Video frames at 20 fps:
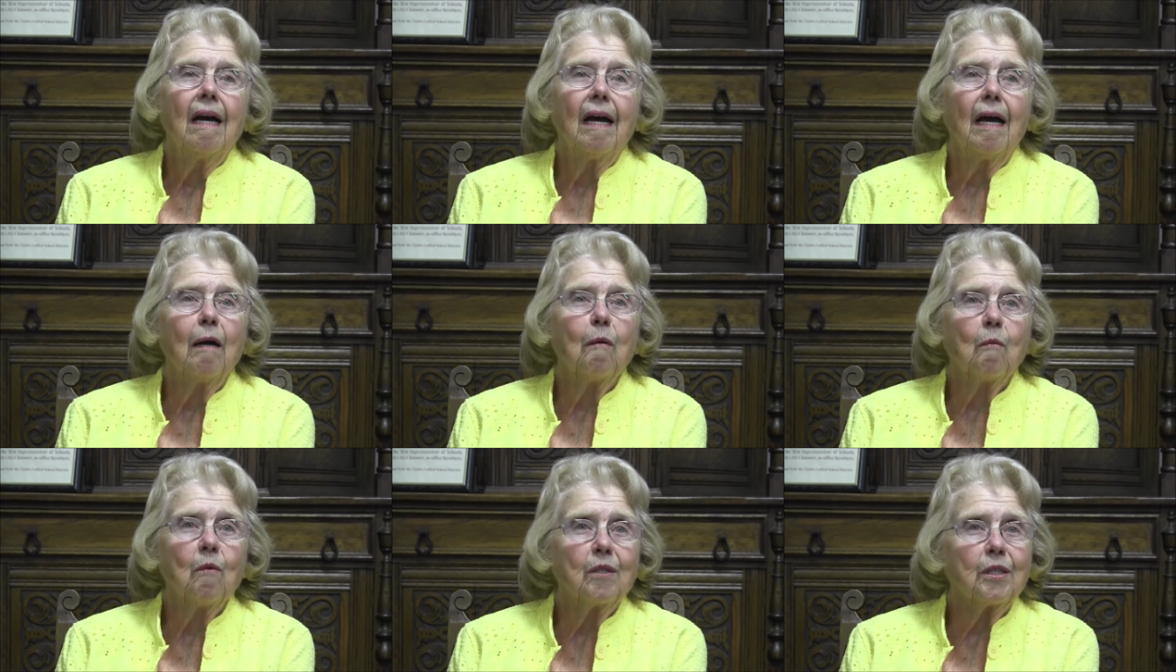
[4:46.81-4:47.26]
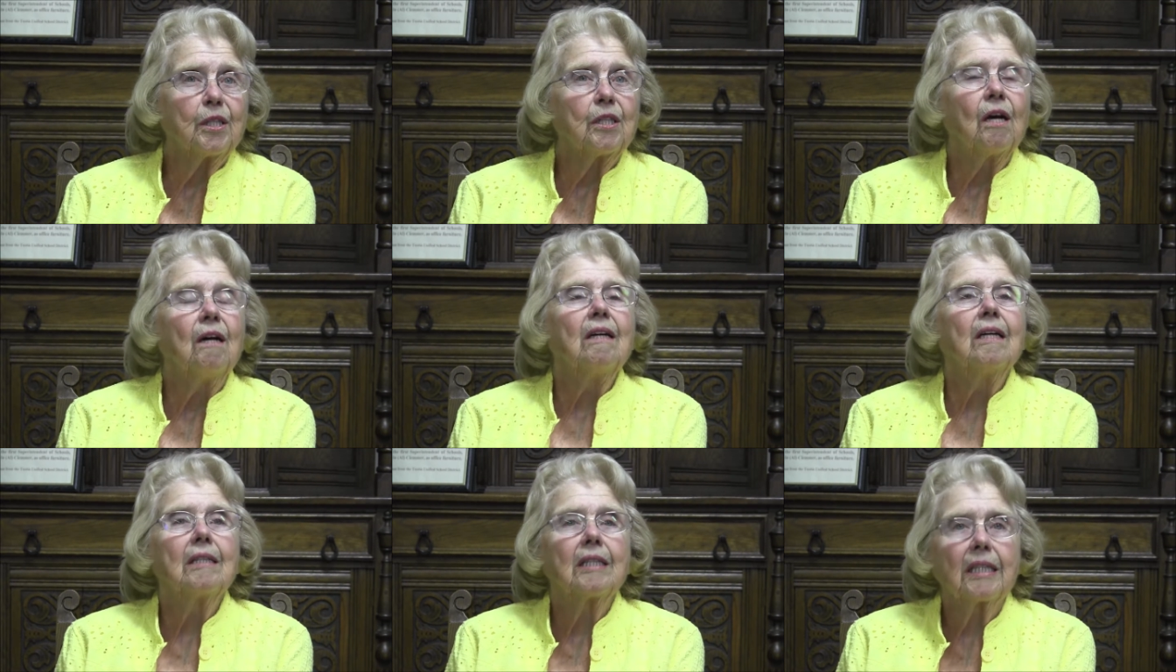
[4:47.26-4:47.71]
it
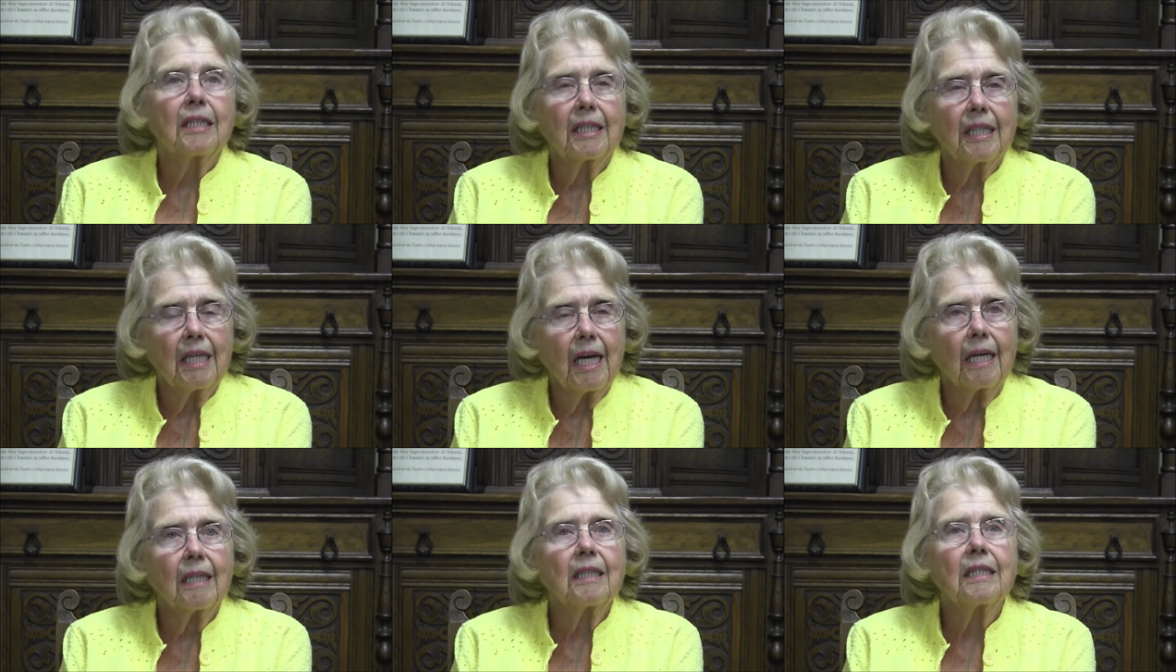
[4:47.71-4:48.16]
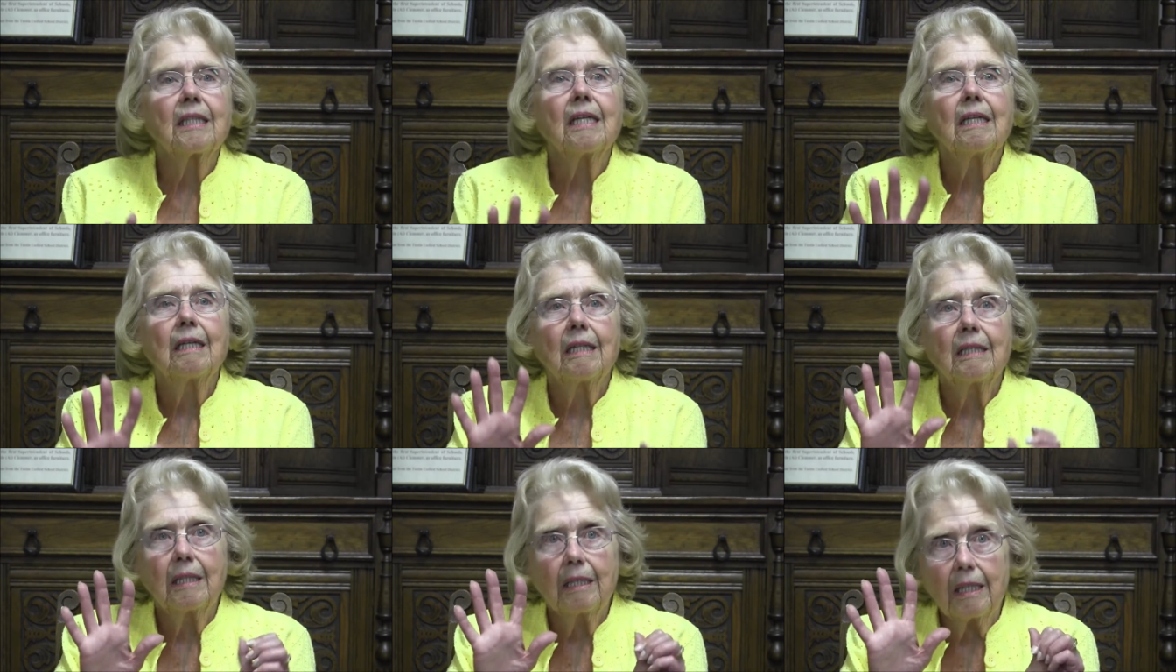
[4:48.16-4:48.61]
was 6
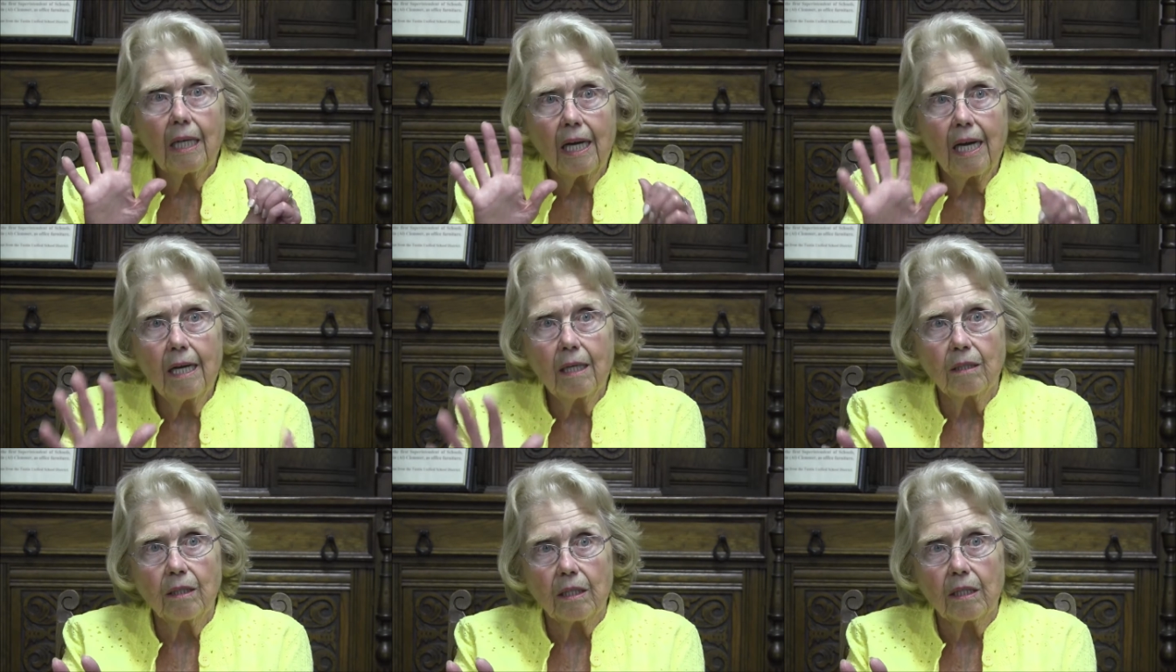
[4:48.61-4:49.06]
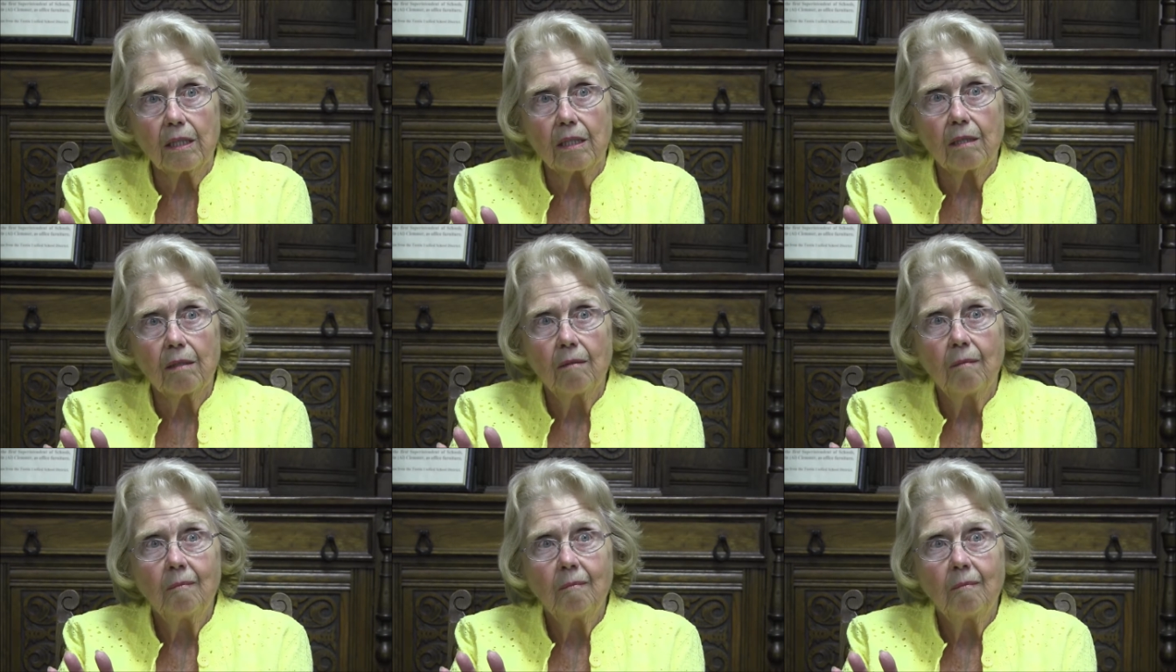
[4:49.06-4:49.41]
tents,